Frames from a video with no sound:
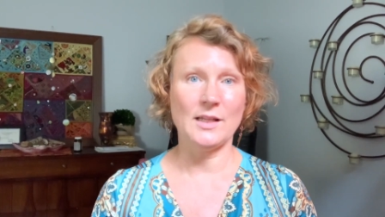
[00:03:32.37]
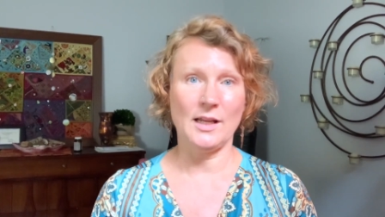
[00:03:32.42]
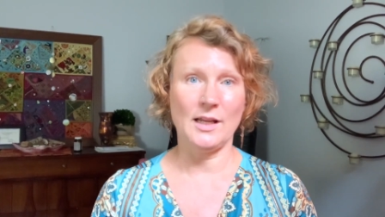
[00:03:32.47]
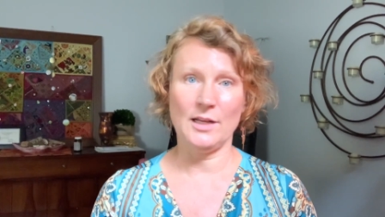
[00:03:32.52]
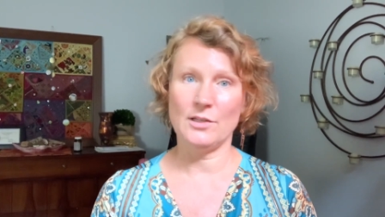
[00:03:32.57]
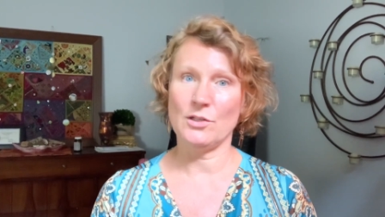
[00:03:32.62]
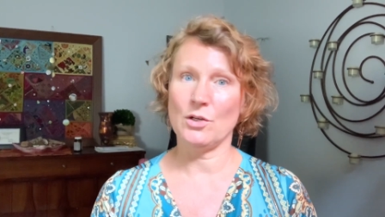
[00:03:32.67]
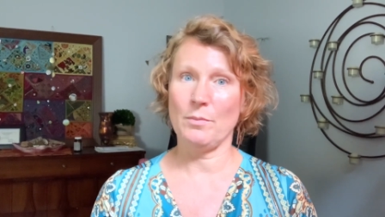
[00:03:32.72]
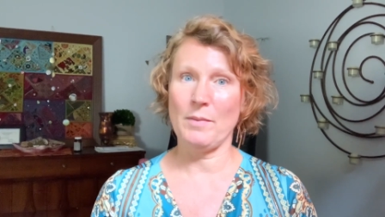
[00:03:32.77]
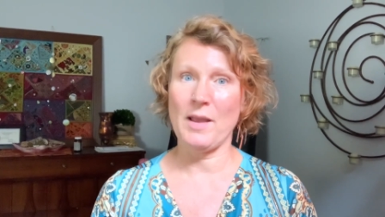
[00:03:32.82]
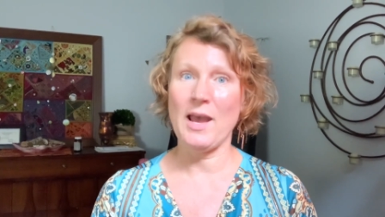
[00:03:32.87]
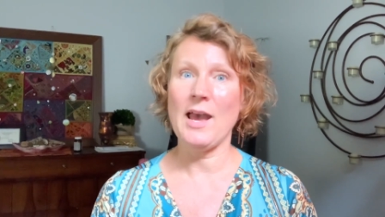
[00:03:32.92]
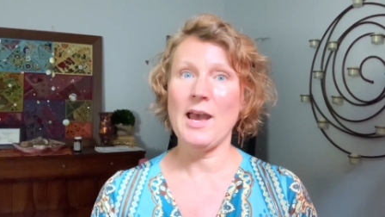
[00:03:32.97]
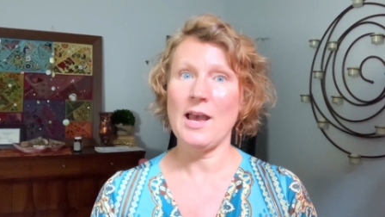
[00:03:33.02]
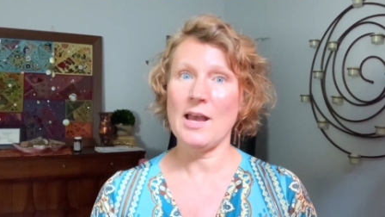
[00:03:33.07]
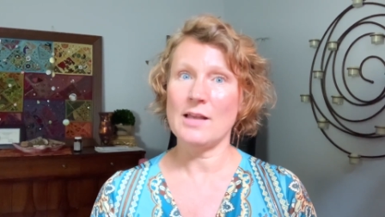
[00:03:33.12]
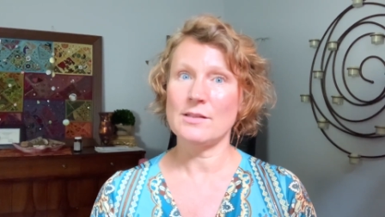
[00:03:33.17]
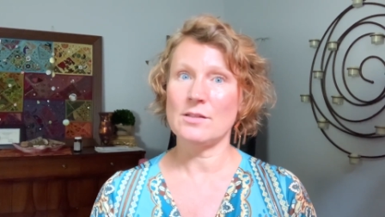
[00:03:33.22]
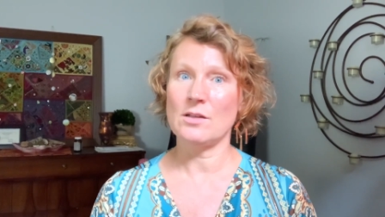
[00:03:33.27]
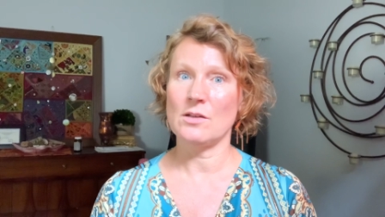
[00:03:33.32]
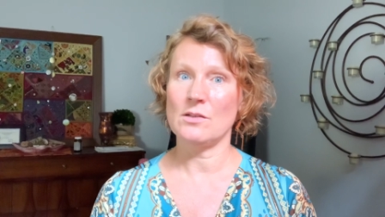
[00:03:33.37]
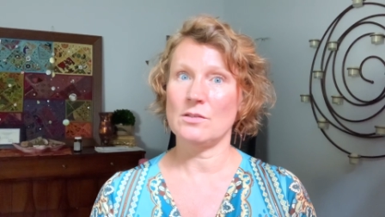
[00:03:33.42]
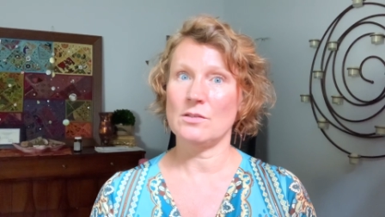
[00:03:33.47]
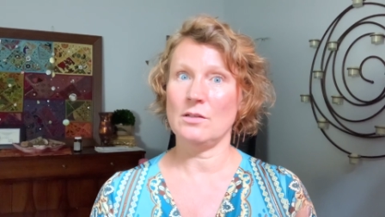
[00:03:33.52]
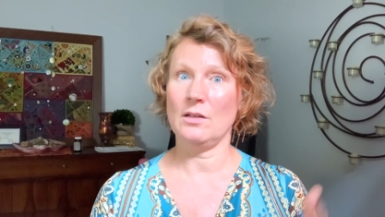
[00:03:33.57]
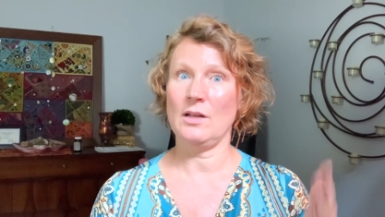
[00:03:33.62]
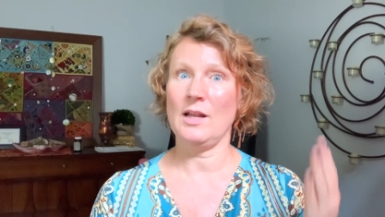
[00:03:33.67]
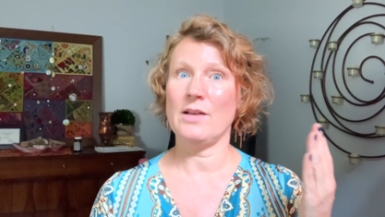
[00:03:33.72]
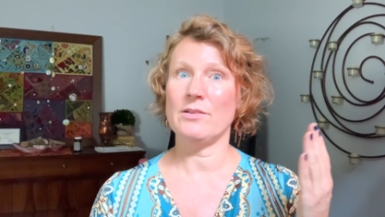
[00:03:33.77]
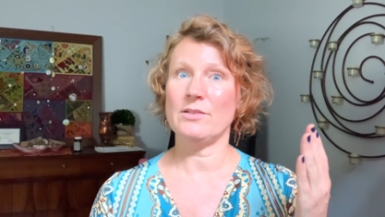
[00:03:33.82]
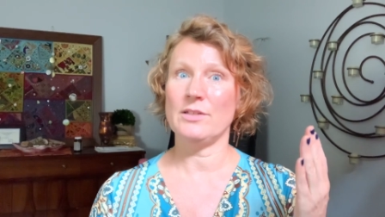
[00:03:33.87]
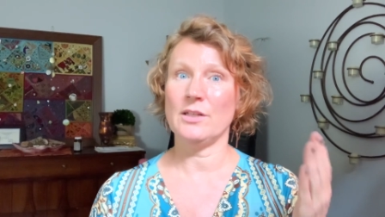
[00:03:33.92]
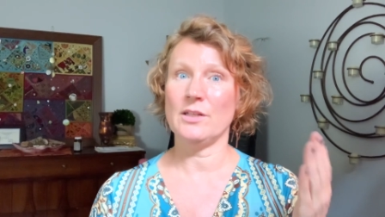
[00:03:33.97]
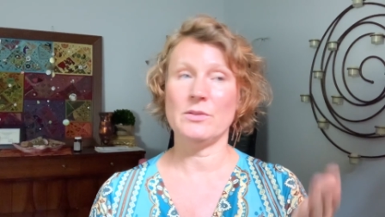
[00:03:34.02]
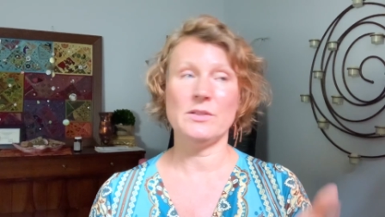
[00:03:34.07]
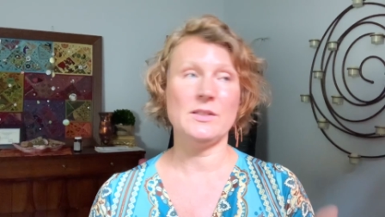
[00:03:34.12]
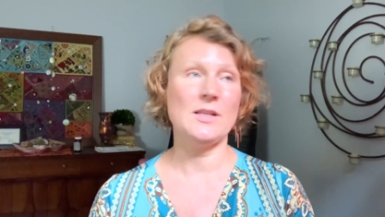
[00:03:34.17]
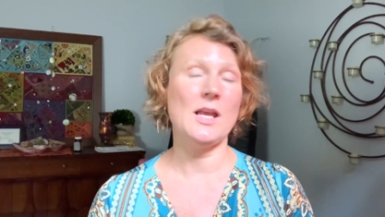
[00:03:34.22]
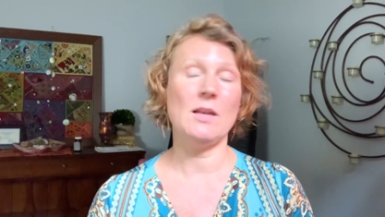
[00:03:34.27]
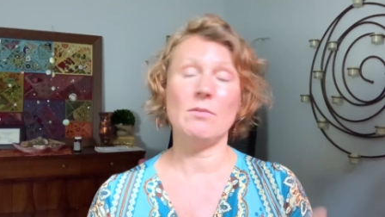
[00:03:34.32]
in your past stood out to you
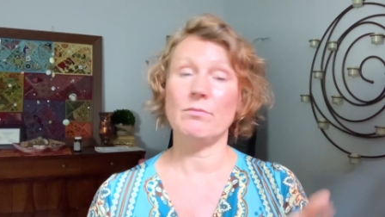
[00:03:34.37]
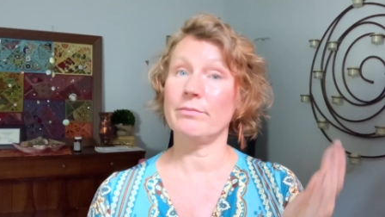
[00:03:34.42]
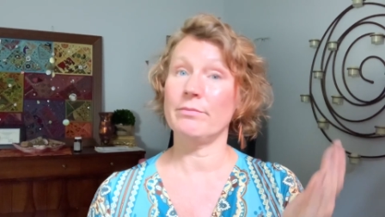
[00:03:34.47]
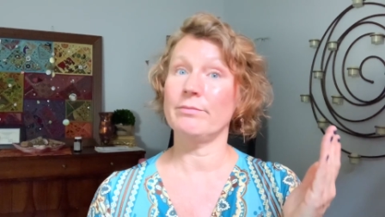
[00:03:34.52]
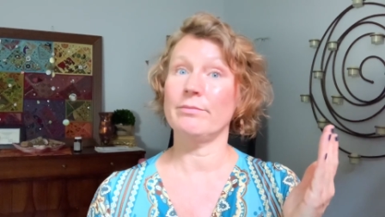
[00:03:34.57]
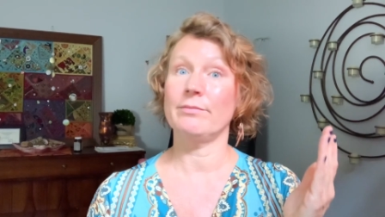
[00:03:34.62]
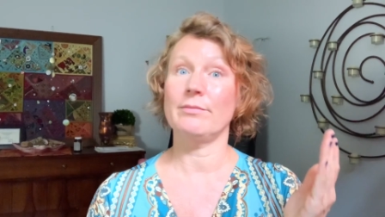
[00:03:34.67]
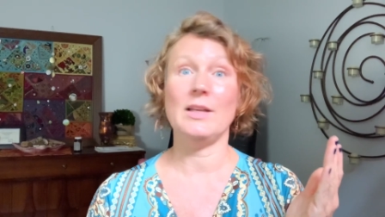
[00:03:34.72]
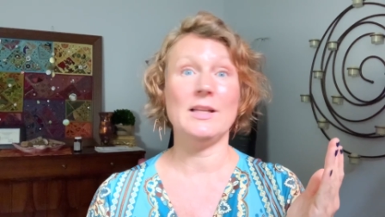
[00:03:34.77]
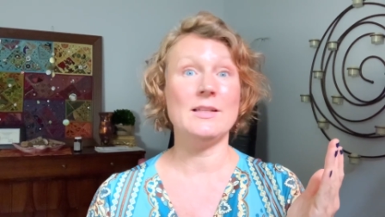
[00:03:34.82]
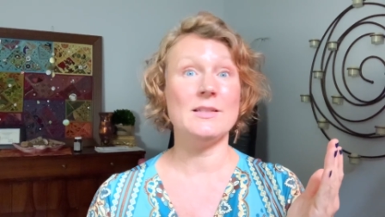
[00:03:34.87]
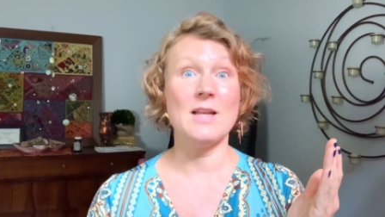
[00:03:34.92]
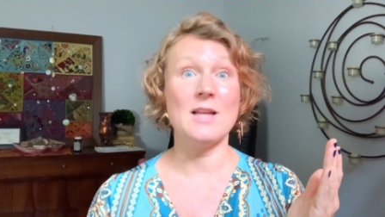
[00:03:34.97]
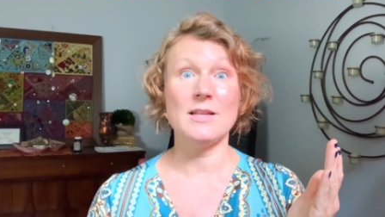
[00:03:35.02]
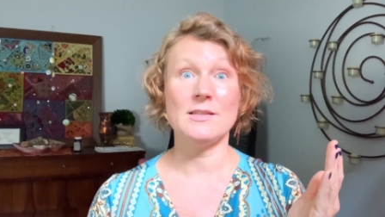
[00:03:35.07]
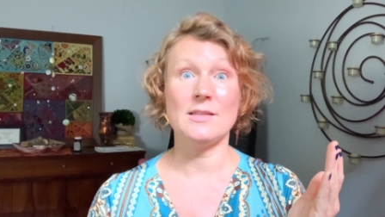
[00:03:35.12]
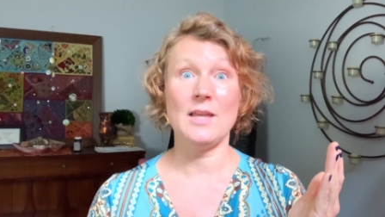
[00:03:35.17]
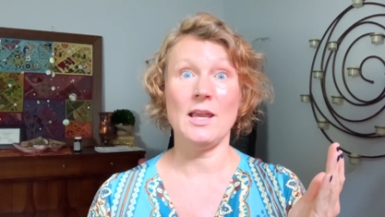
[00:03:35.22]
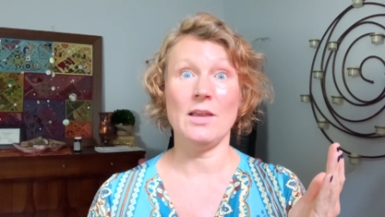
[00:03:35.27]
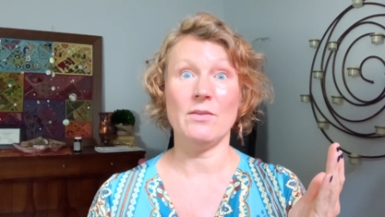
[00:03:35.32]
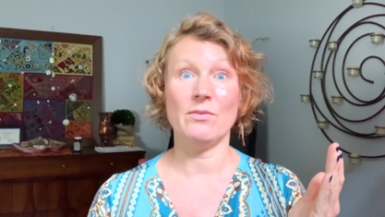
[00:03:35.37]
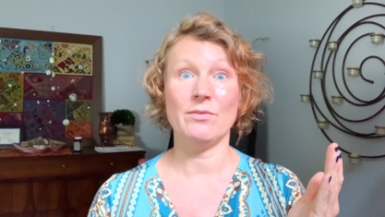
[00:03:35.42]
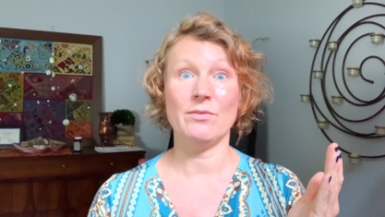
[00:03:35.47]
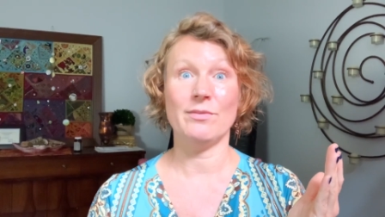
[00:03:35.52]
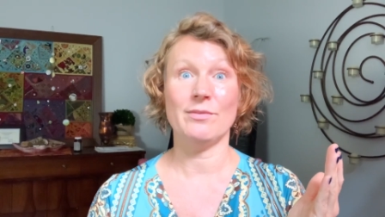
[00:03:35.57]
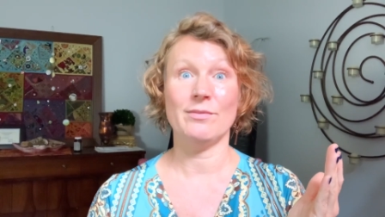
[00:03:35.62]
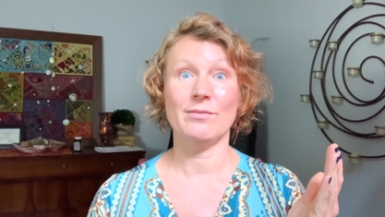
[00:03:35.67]
and said, it's not safe.